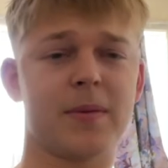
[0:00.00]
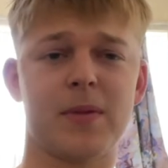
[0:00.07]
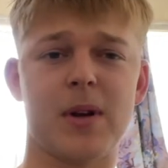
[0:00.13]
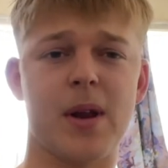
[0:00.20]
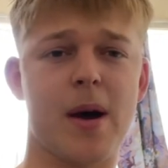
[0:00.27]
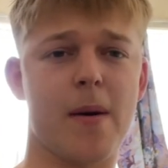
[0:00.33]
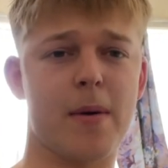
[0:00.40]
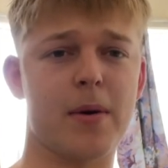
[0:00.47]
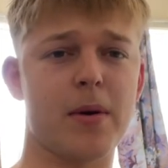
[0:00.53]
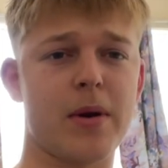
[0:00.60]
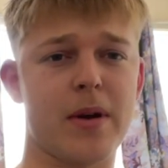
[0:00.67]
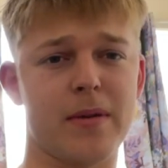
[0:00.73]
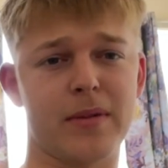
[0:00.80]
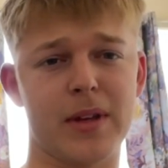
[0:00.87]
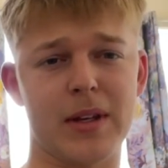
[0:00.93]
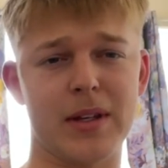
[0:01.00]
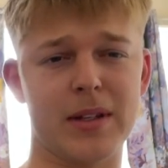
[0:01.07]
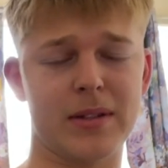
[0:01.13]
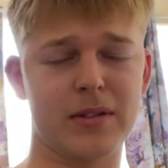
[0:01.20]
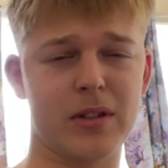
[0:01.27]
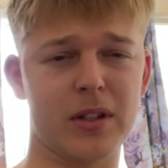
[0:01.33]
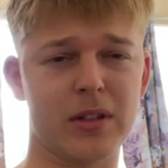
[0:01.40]
for now I don't have
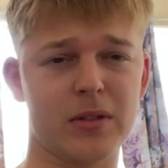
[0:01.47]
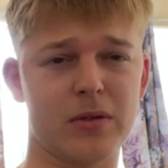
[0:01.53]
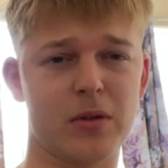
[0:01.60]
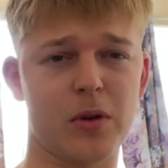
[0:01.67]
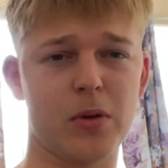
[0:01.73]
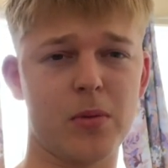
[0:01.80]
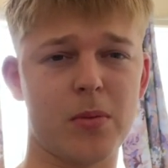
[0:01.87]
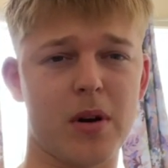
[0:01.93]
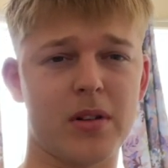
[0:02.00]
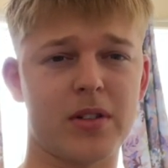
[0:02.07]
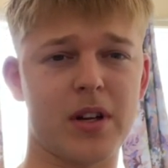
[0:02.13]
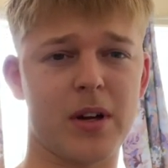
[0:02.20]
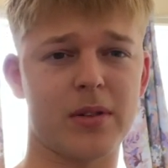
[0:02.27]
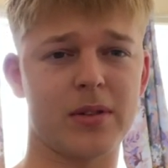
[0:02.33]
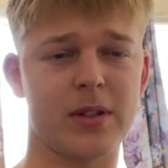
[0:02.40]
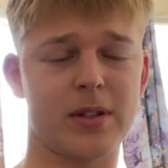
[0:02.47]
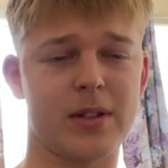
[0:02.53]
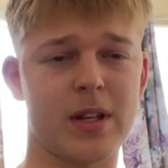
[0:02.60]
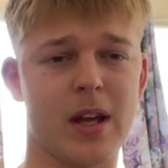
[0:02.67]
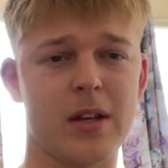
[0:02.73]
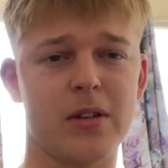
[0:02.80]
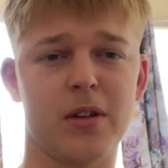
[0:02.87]
anything too much else to
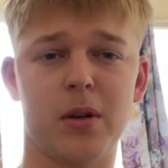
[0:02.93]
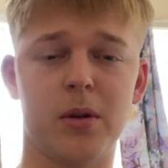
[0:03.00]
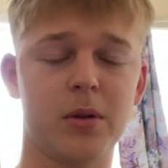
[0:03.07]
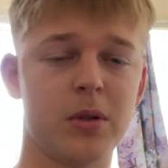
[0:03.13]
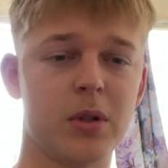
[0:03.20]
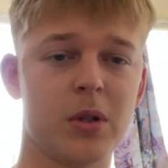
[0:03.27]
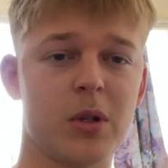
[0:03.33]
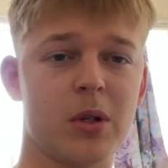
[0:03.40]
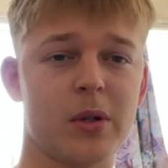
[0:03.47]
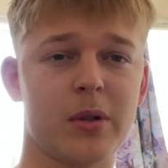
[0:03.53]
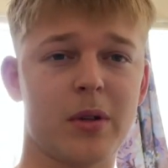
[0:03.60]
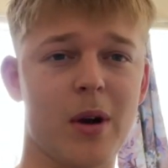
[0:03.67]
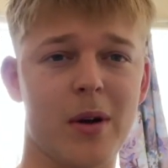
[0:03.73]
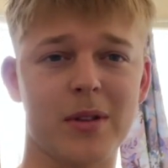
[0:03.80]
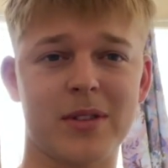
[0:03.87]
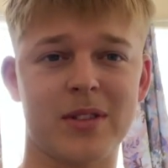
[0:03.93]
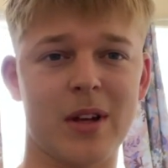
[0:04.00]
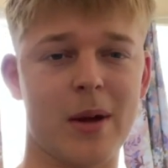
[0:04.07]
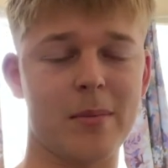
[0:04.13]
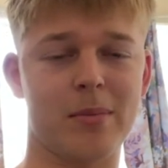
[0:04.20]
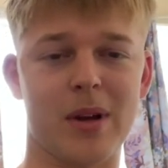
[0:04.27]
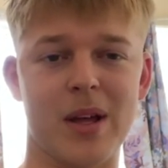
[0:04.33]
say. You know, go
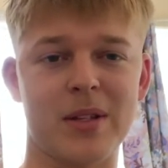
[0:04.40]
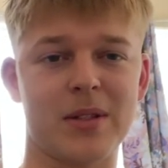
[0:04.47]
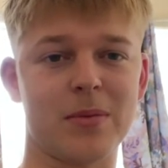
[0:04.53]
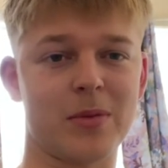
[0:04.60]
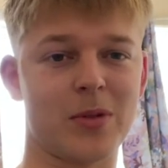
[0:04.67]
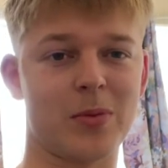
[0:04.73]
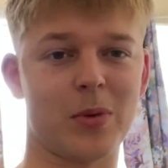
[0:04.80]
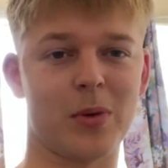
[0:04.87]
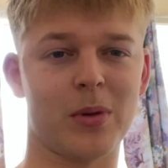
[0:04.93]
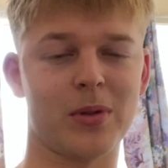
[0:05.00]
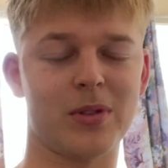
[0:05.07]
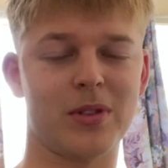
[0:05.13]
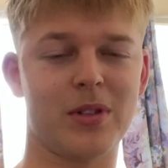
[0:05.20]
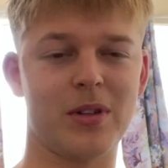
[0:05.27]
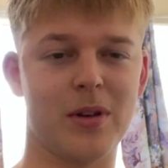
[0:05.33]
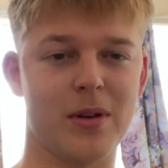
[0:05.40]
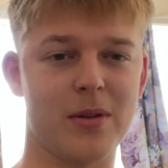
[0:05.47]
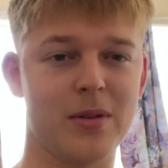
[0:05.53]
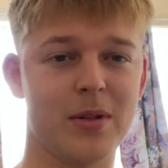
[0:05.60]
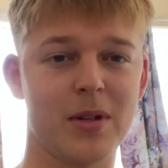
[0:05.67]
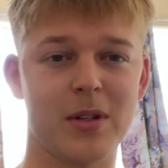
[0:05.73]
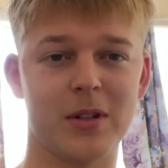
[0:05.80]
outside, play some sports, you know,
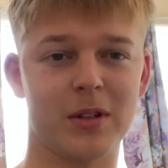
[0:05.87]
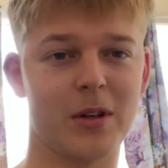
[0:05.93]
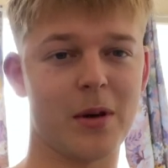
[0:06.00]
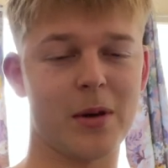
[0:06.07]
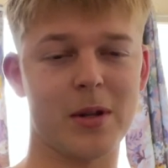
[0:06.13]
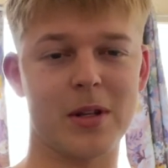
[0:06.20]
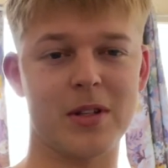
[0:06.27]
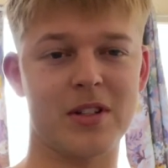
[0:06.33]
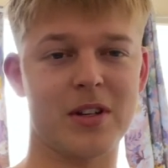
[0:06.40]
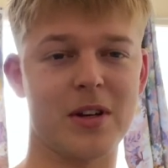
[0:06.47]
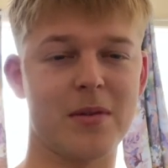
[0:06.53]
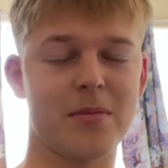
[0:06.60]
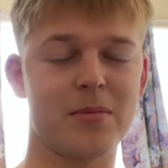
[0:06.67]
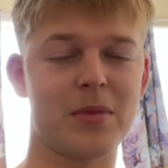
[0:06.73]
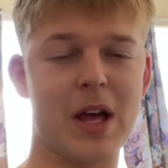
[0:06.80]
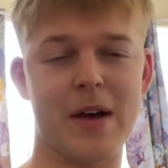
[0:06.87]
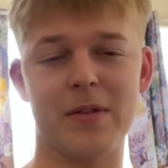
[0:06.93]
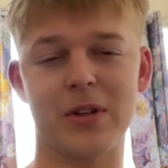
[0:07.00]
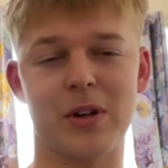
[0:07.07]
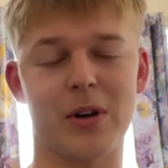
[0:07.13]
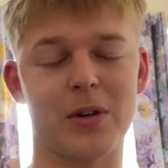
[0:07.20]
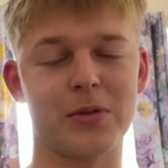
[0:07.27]
go to the gym, have
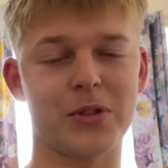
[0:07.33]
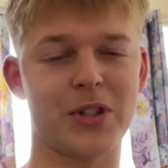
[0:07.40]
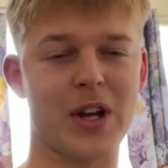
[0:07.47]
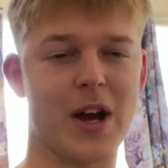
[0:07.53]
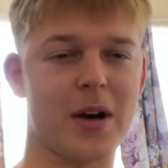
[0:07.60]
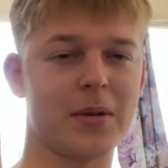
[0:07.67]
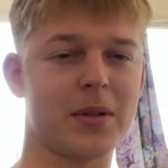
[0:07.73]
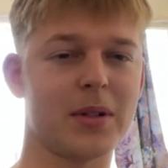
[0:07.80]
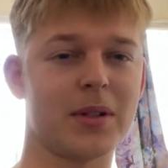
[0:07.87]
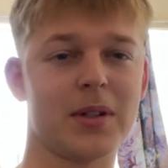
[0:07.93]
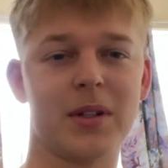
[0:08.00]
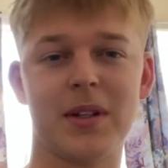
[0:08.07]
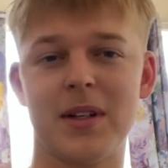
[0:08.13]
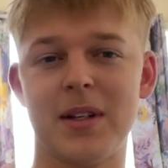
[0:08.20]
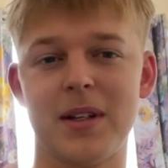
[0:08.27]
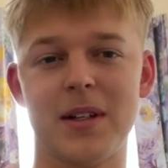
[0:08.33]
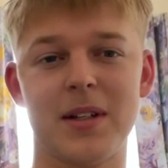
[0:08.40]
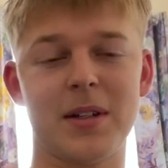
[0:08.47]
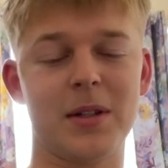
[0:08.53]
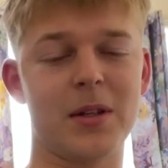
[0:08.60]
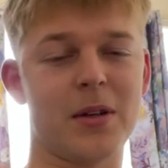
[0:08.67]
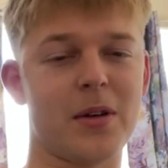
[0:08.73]
a cold shower,
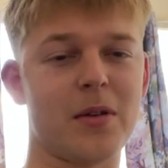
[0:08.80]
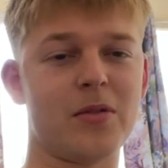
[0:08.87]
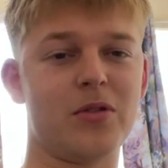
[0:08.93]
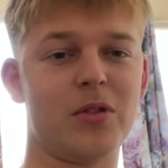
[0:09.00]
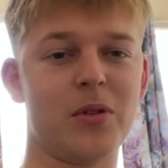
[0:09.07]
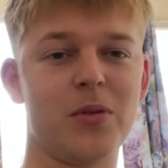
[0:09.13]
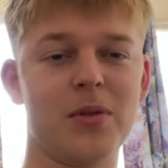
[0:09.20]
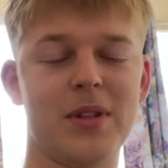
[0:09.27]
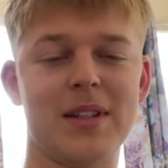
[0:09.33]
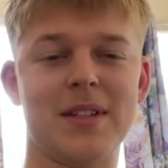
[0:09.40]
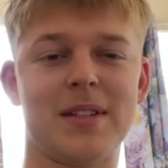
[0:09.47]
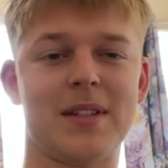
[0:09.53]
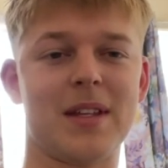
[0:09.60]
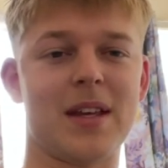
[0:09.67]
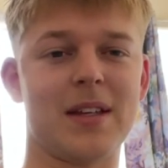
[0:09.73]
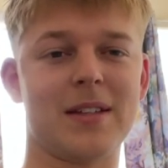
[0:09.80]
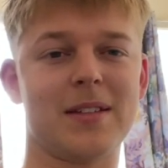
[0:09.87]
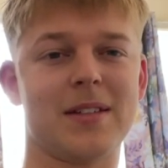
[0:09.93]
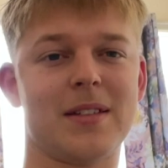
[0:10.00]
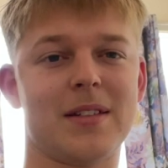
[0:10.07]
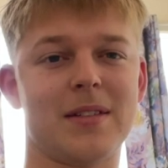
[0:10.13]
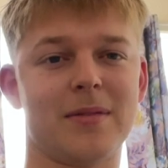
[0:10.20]
you know, do these
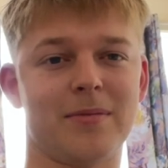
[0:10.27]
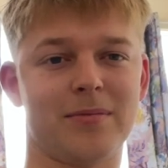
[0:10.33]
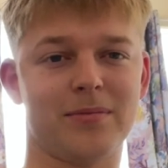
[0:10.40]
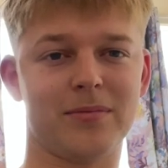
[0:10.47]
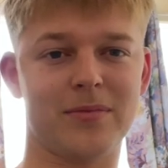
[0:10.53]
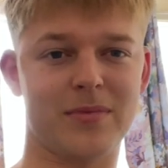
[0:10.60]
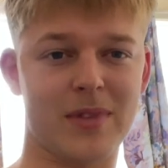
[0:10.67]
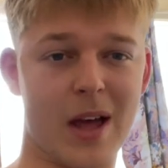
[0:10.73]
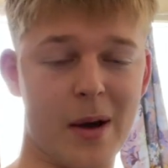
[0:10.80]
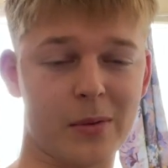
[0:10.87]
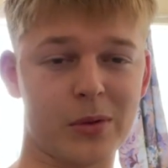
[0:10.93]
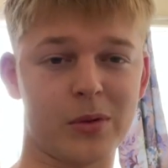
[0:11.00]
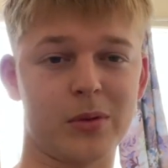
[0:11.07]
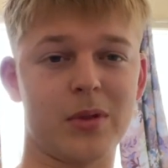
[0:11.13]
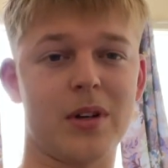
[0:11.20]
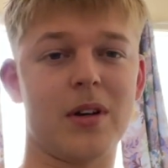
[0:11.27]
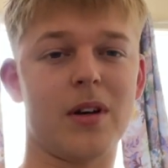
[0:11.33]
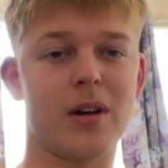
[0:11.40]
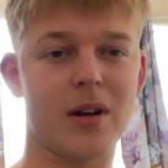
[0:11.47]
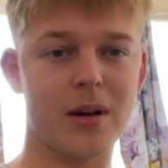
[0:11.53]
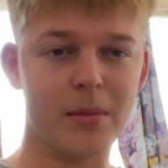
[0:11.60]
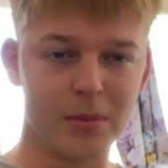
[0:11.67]
things that will
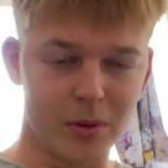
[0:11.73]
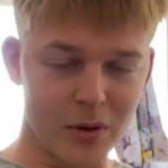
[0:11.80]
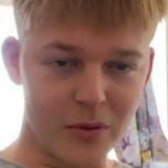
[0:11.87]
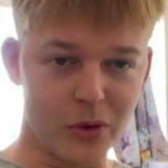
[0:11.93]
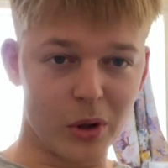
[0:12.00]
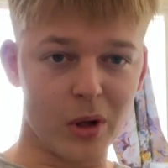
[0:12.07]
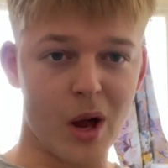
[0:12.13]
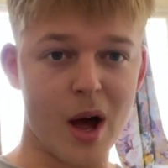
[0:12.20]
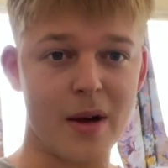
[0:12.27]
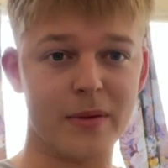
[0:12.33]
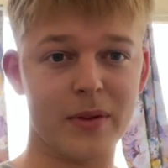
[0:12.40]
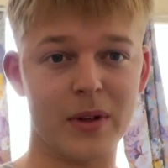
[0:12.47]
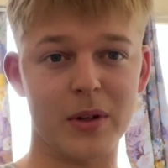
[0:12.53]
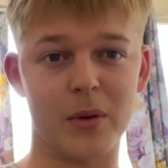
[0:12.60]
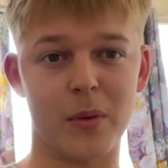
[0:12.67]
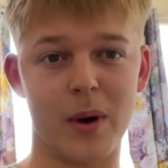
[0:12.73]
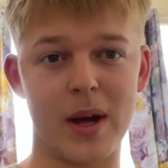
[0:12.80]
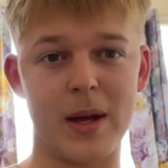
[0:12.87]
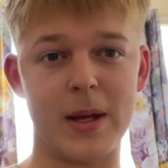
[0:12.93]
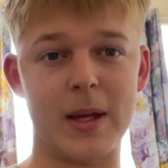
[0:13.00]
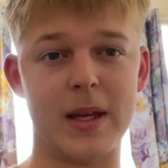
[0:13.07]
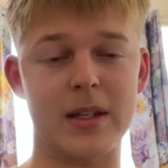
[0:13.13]
improve your life in a
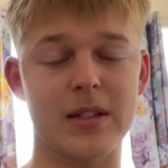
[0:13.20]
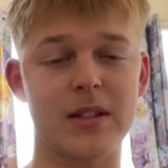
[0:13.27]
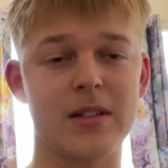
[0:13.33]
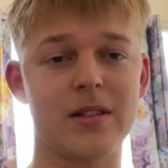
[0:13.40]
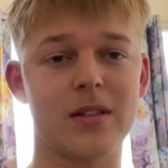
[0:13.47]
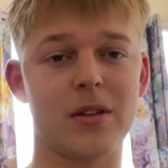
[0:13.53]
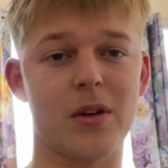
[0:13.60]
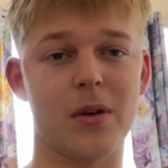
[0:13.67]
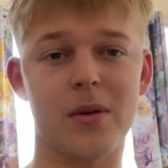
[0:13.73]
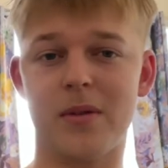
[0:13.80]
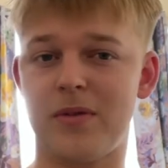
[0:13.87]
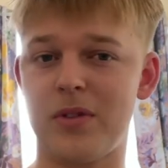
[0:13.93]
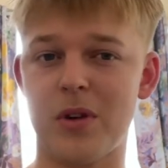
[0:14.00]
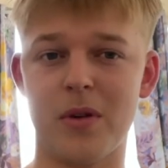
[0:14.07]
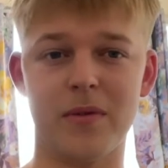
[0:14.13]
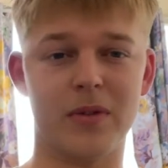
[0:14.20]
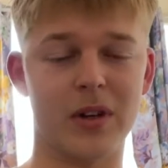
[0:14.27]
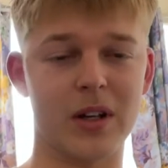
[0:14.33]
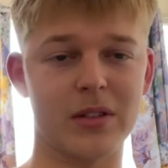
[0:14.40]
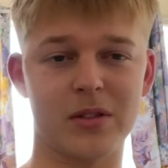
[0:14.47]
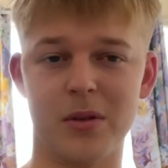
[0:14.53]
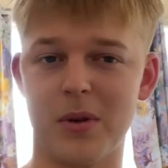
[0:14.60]
way. And you know, if you don't feel
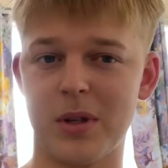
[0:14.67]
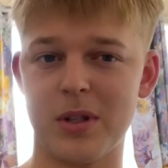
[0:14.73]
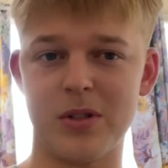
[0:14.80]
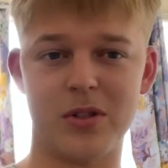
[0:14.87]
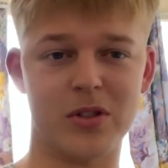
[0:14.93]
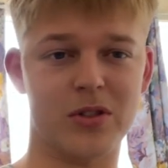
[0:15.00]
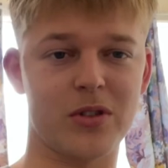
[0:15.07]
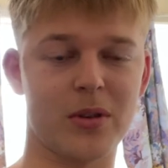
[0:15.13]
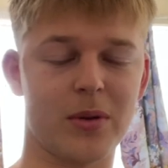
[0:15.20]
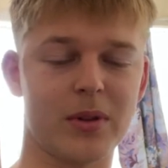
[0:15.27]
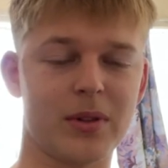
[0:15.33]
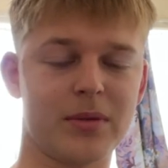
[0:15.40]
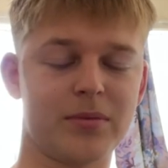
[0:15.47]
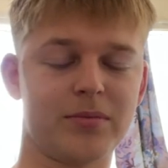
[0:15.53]
like doing it, just do it.